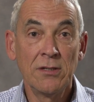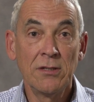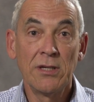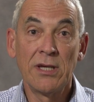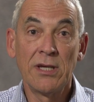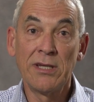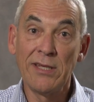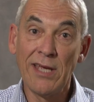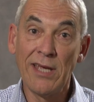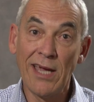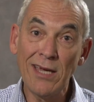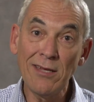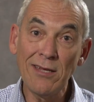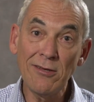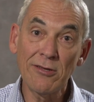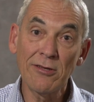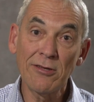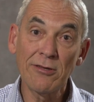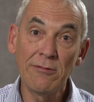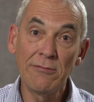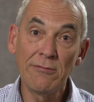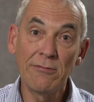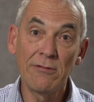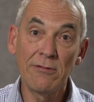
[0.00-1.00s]
And yet,
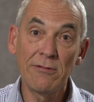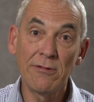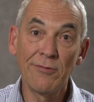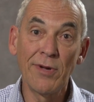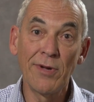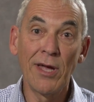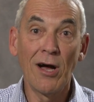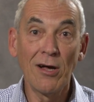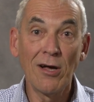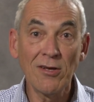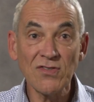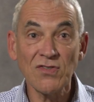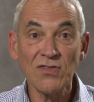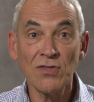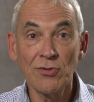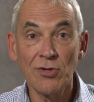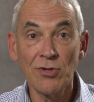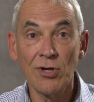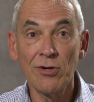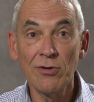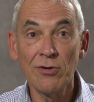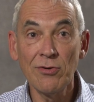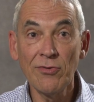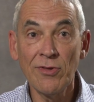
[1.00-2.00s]
we also
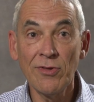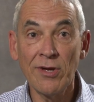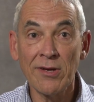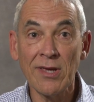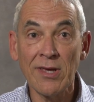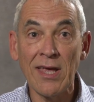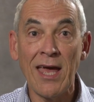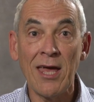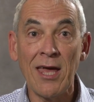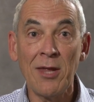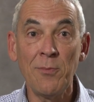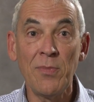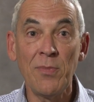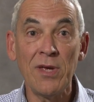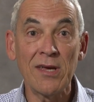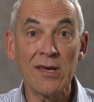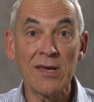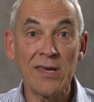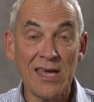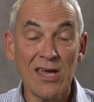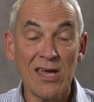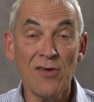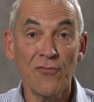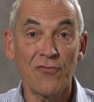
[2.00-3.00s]
know there can be a
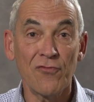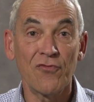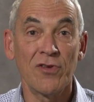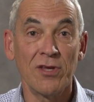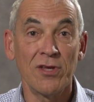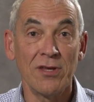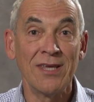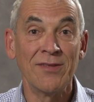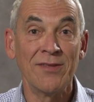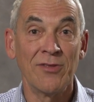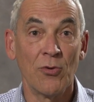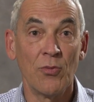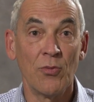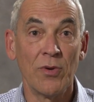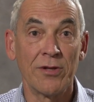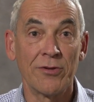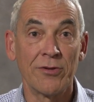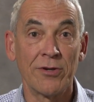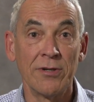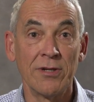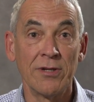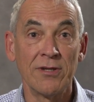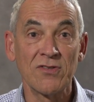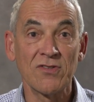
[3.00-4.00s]
gift in the
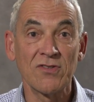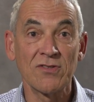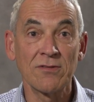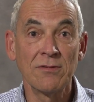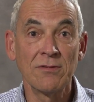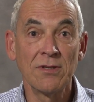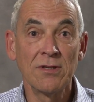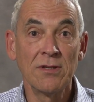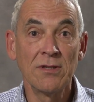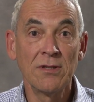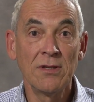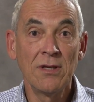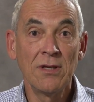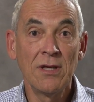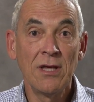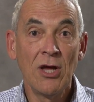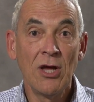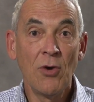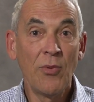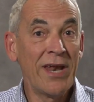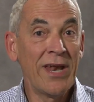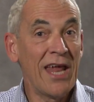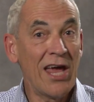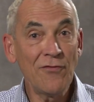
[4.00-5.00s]
wilderness.
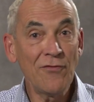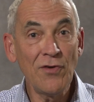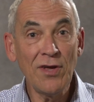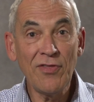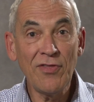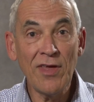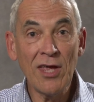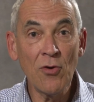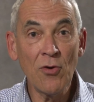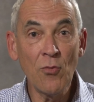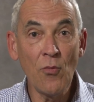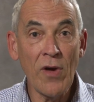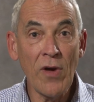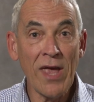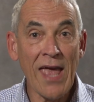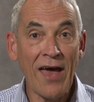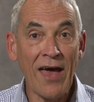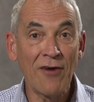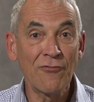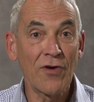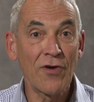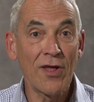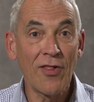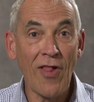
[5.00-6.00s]
When everything we
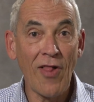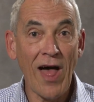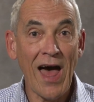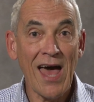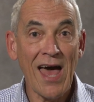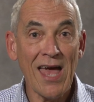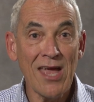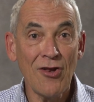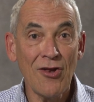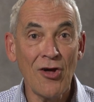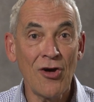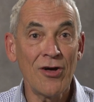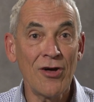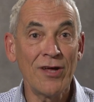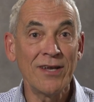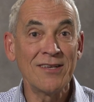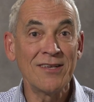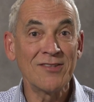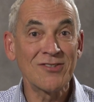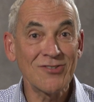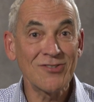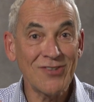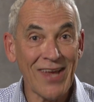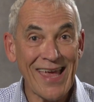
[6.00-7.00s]
have relied on
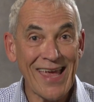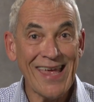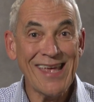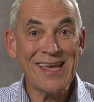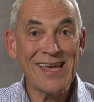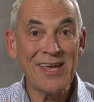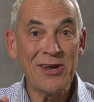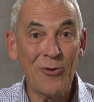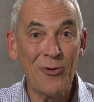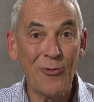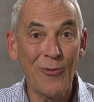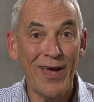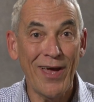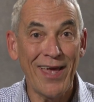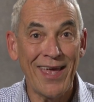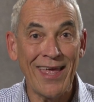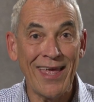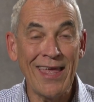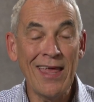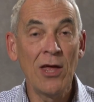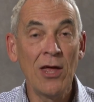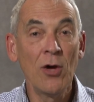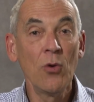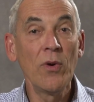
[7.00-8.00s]
is taken
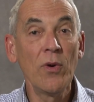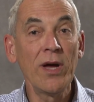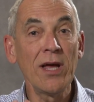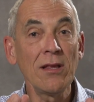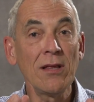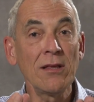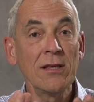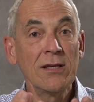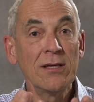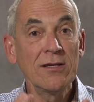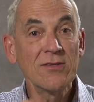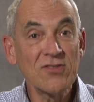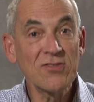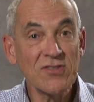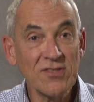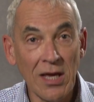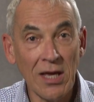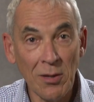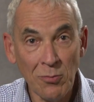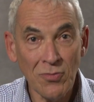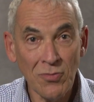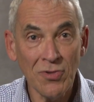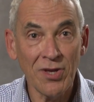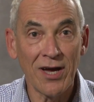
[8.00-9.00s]
away, well,
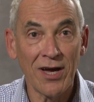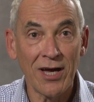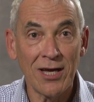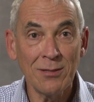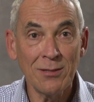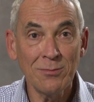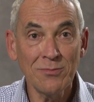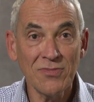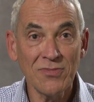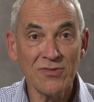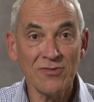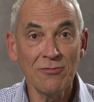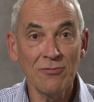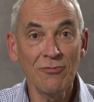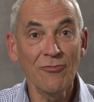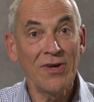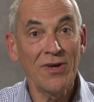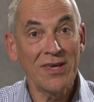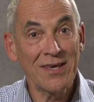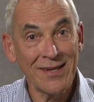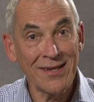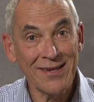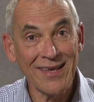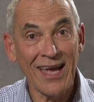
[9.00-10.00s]
sometimes
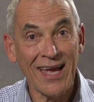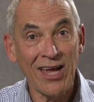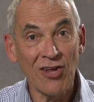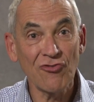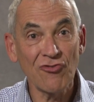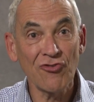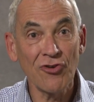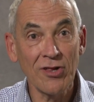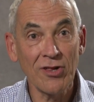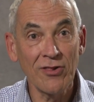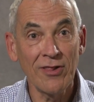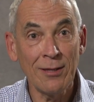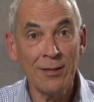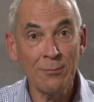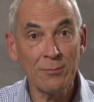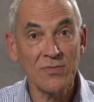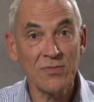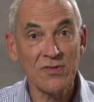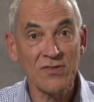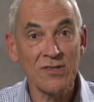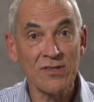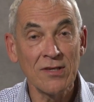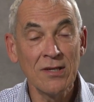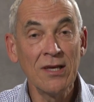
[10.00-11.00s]
we can catch a
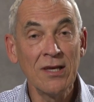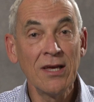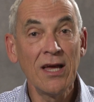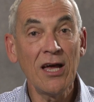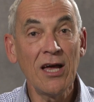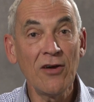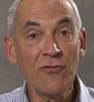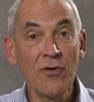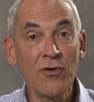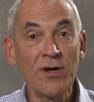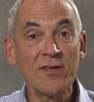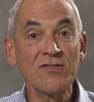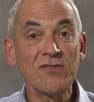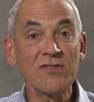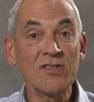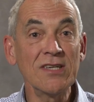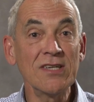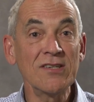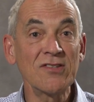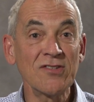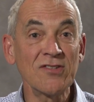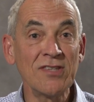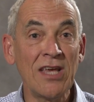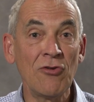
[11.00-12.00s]
glimpse of what's
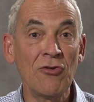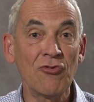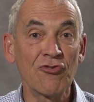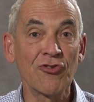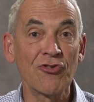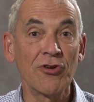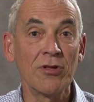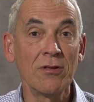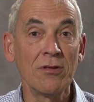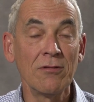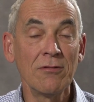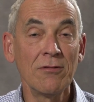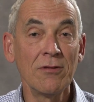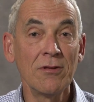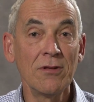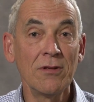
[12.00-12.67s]
essential.